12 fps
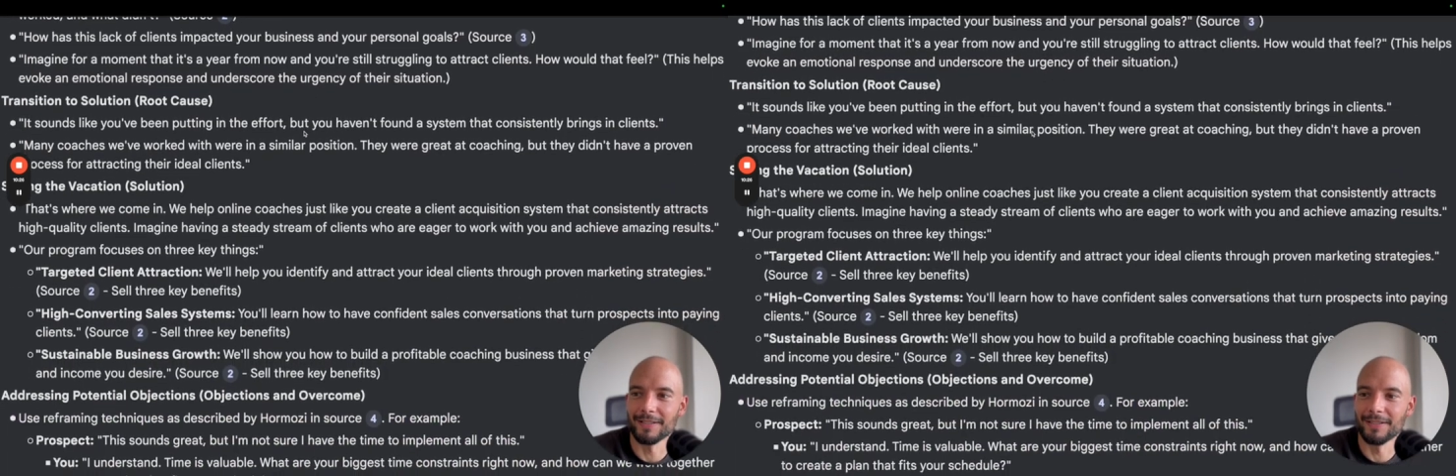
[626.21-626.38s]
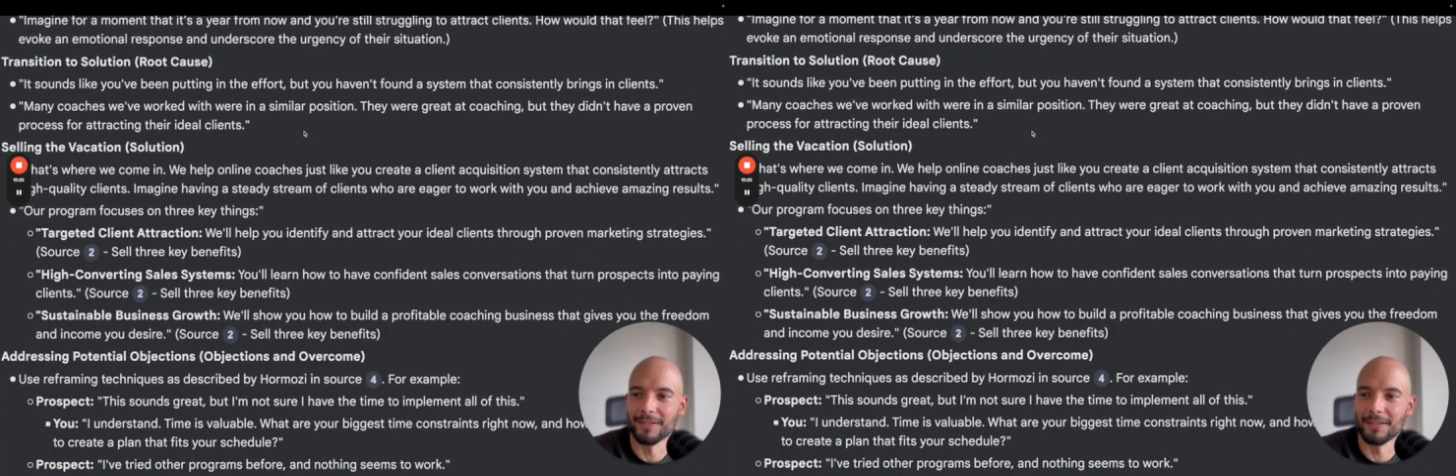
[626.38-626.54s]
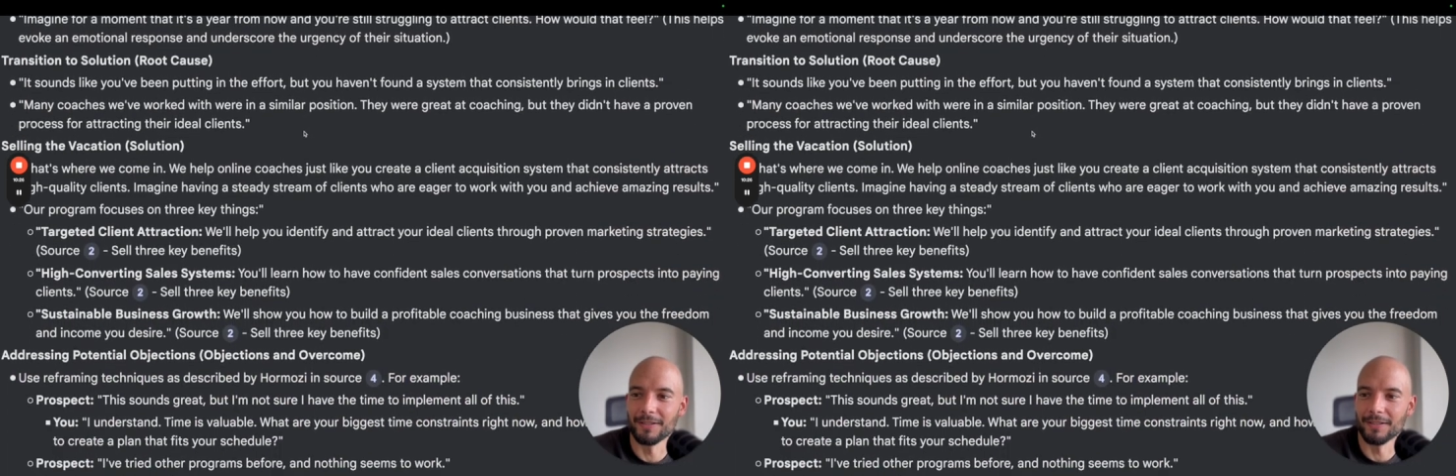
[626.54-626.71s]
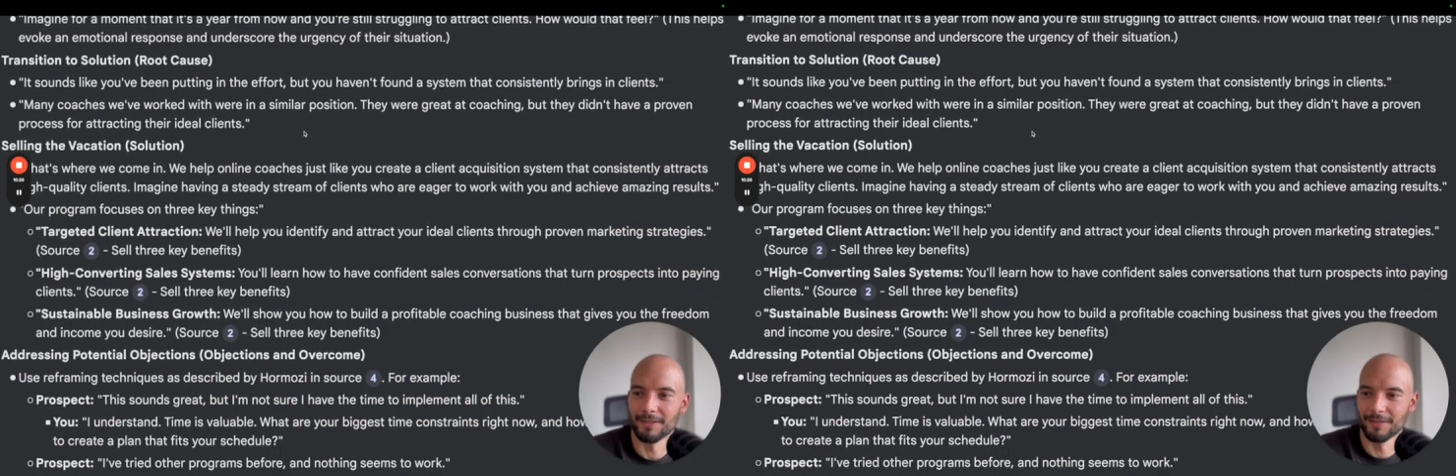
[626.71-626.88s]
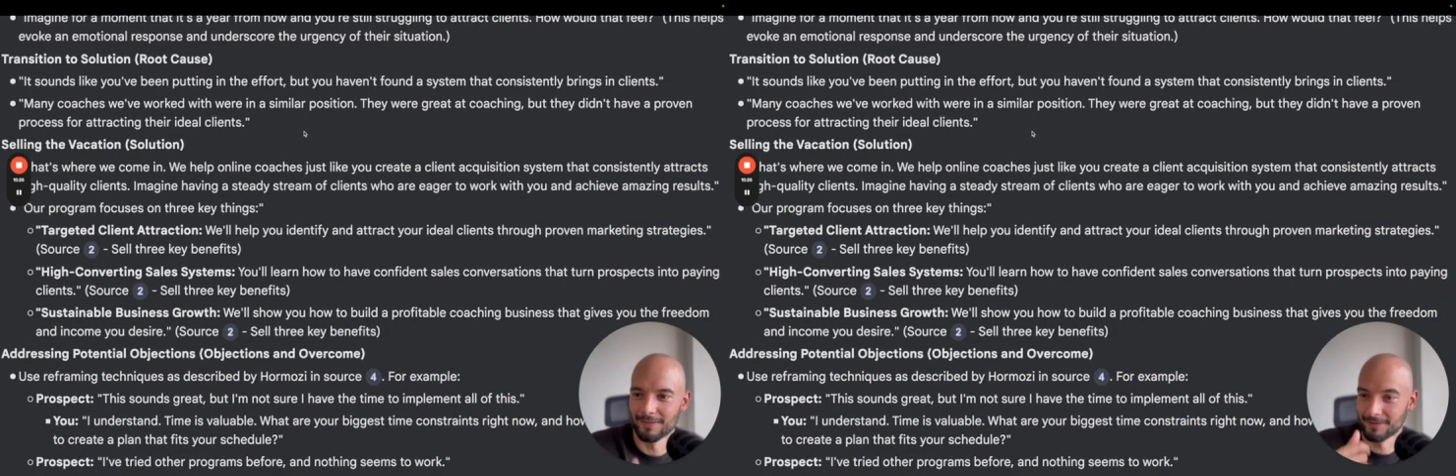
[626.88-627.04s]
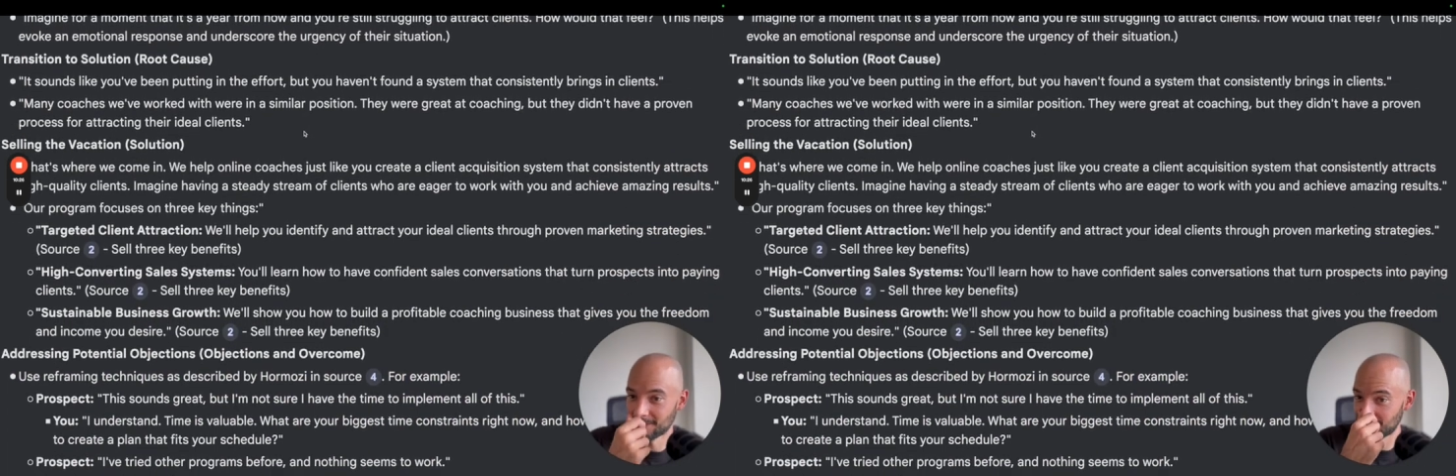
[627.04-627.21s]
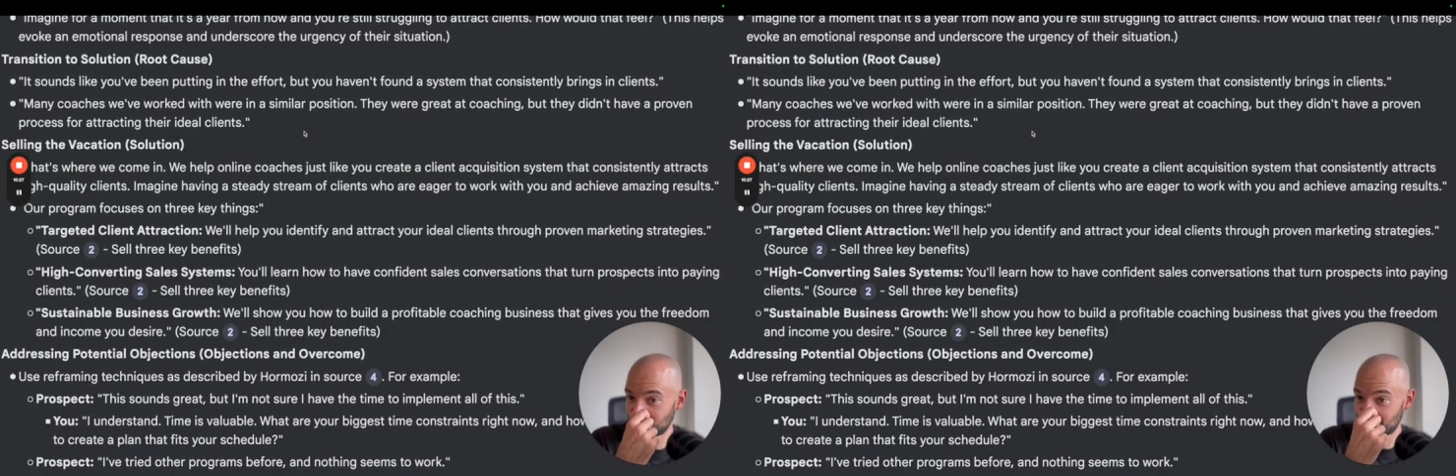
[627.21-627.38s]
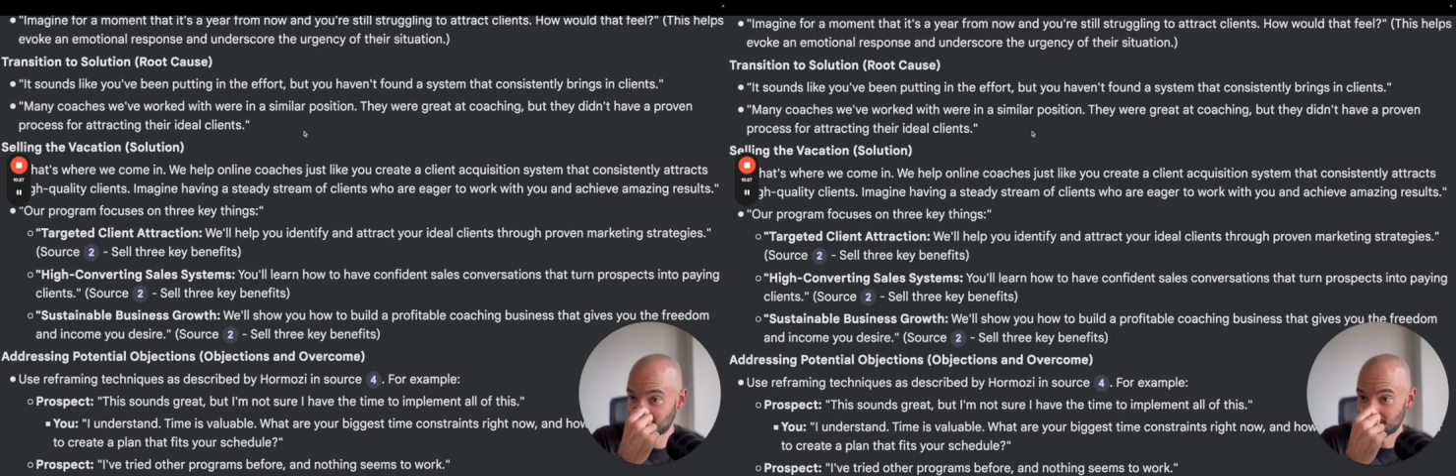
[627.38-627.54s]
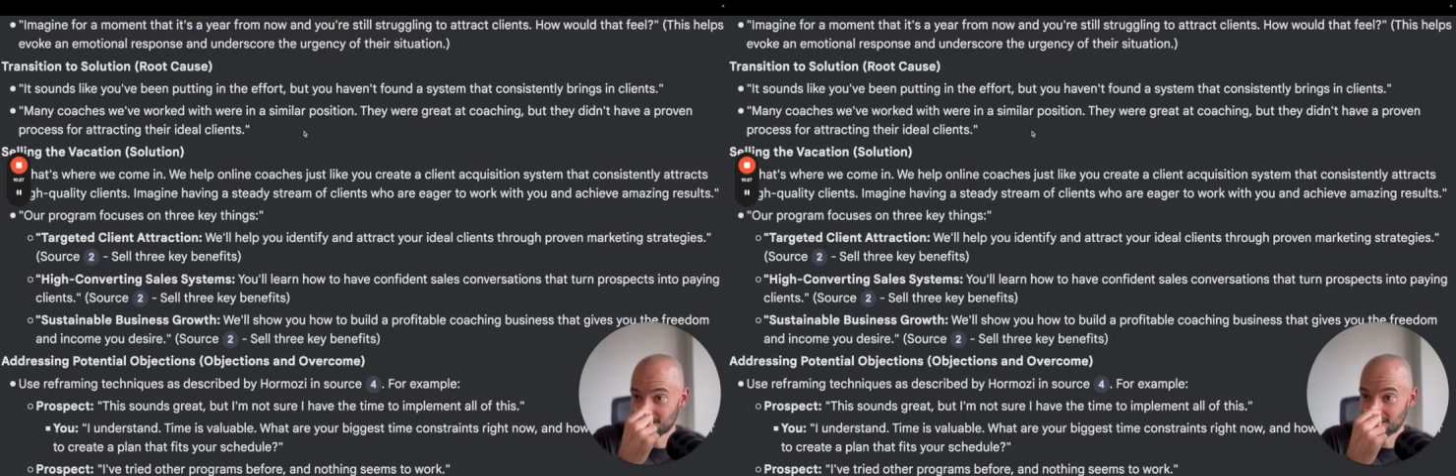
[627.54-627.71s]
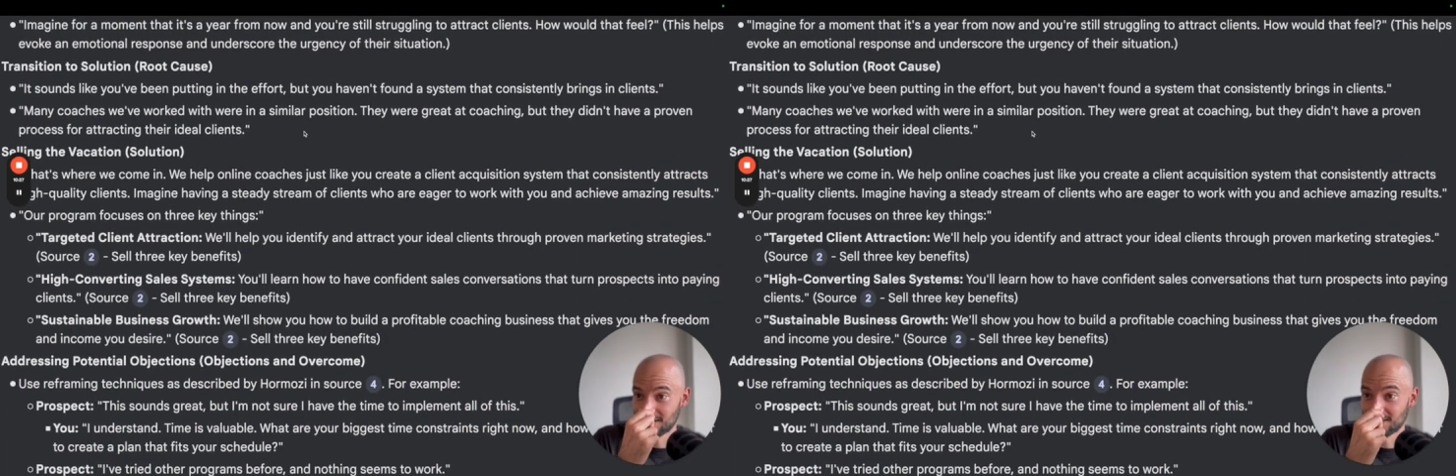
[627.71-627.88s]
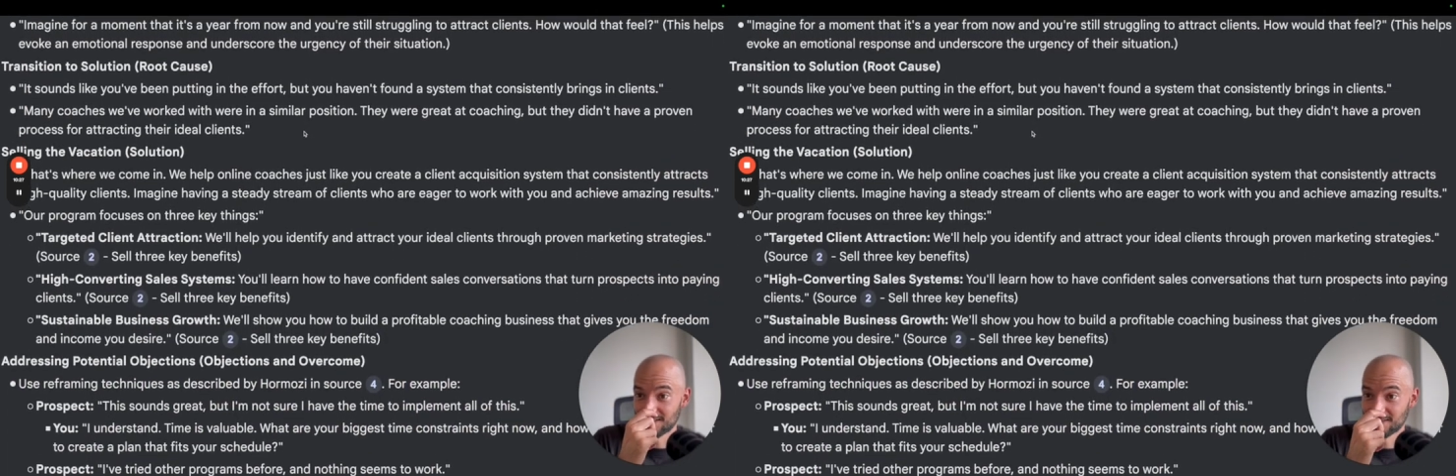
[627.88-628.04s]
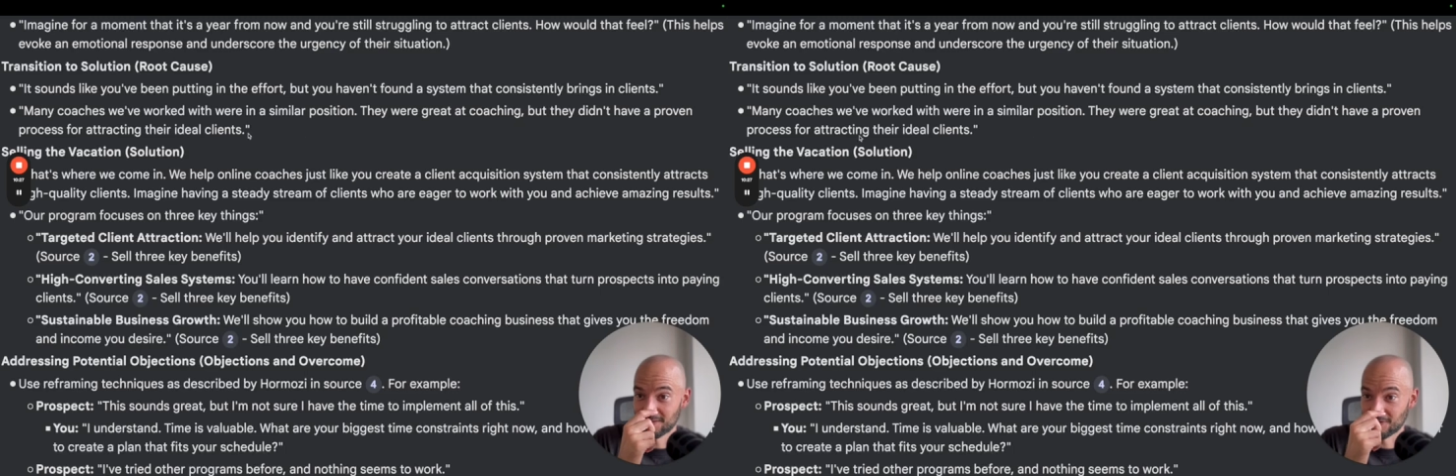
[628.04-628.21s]

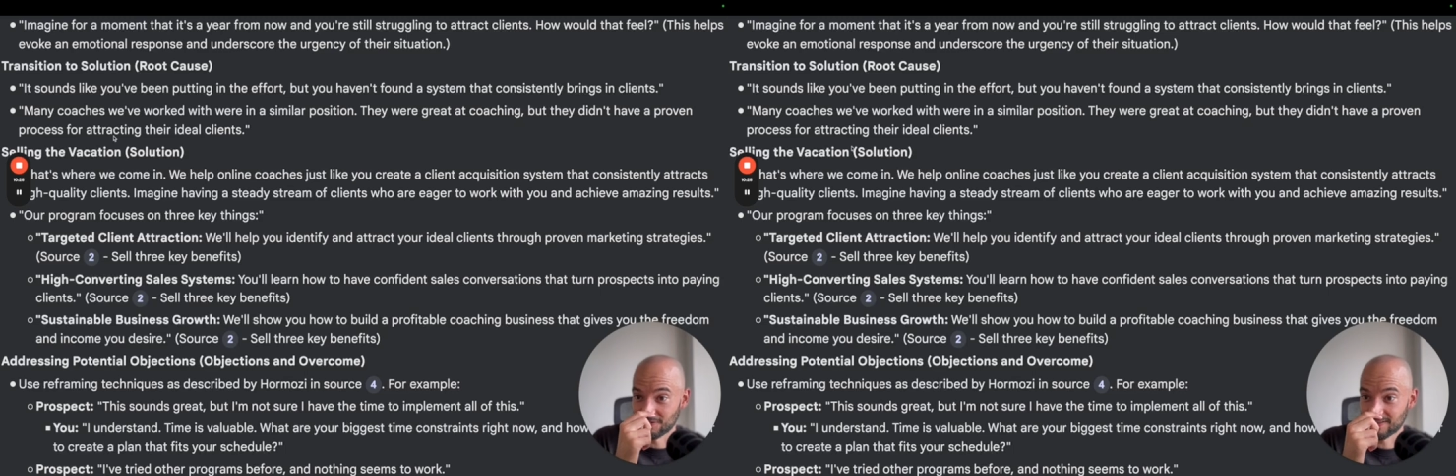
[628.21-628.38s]
so